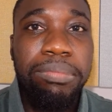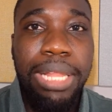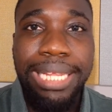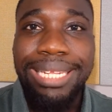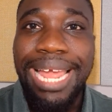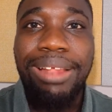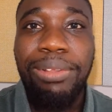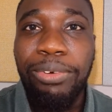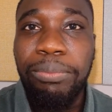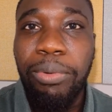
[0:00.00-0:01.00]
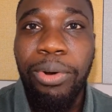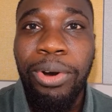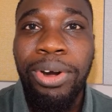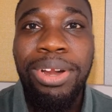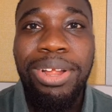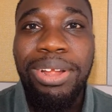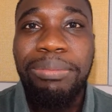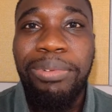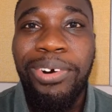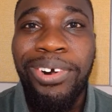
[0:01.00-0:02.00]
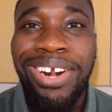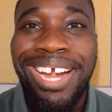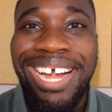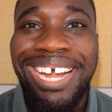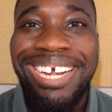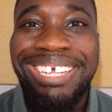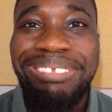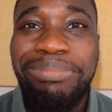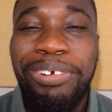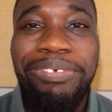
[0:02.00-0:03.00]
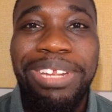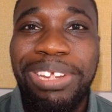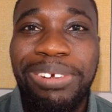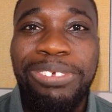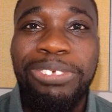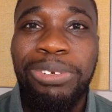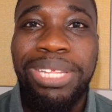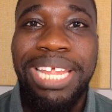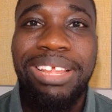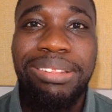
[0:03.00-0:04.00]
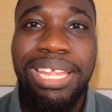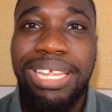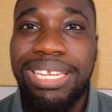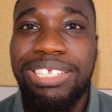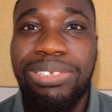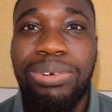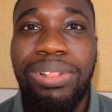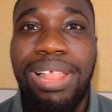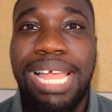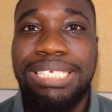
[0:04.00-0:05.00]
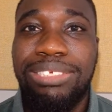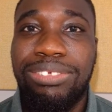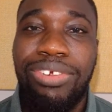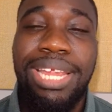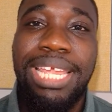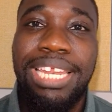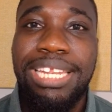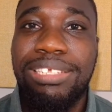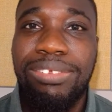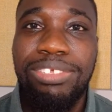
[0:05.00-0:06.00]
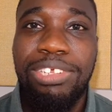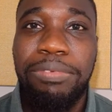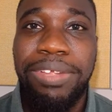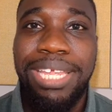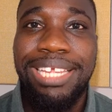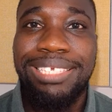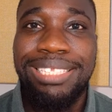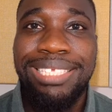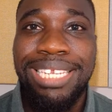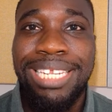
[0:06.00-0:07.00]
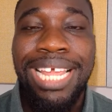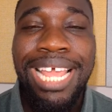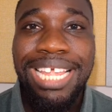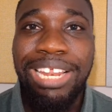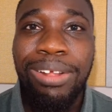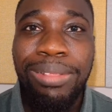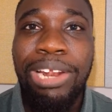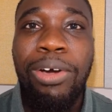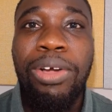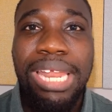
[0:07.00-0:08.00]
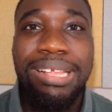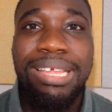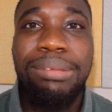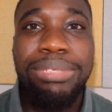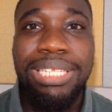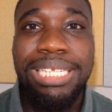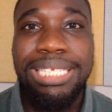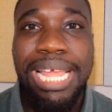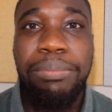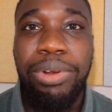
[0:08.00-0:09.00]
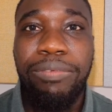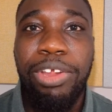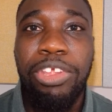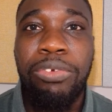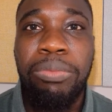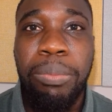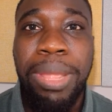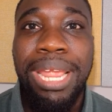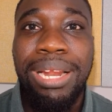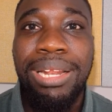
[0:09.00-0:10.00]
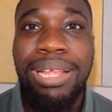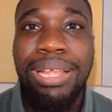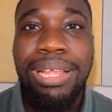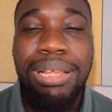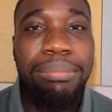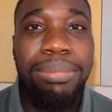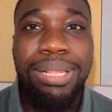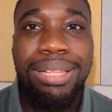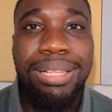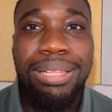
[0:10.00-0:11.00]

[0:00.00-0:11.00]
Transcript: like download more more uh, more videos or take take additional classes or try and get additional certifications and you know that all kind of comes to the standpoint of are you prepared but